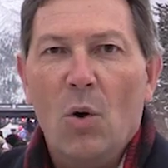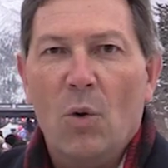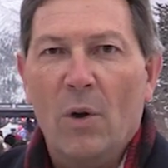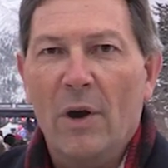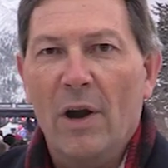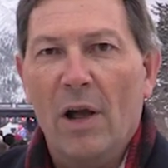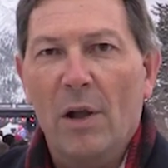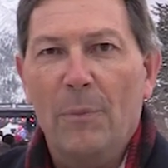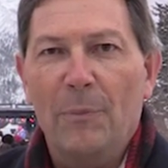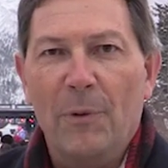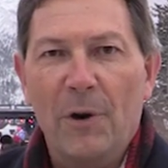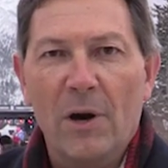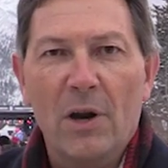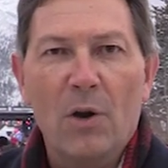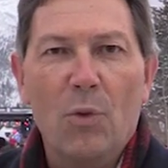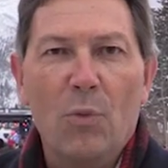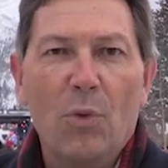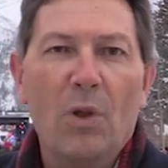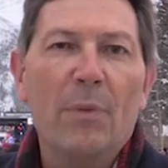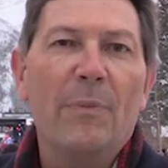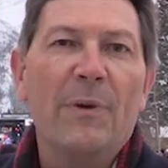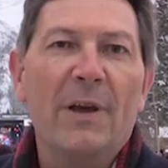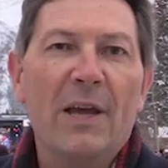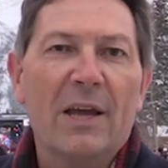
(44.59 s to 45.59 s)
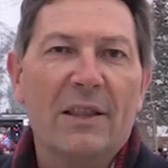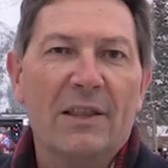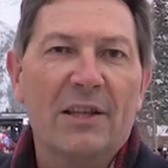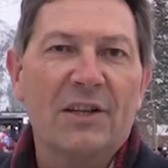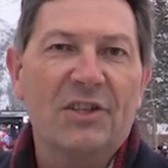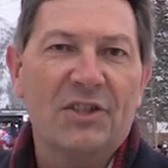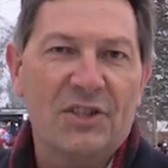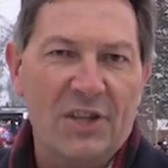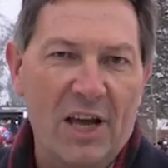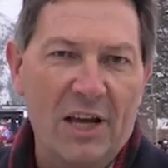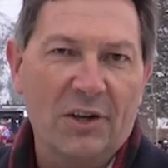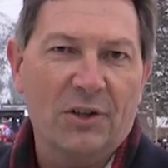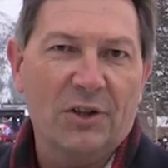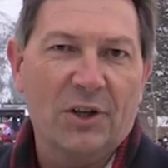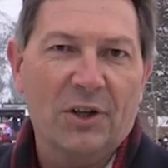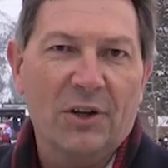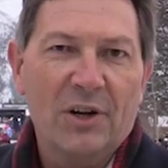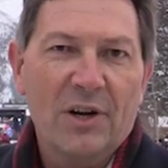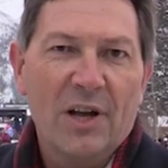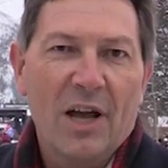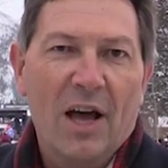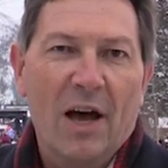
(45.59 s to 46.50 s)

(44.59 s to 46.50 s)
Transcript: where Alberta will be at the center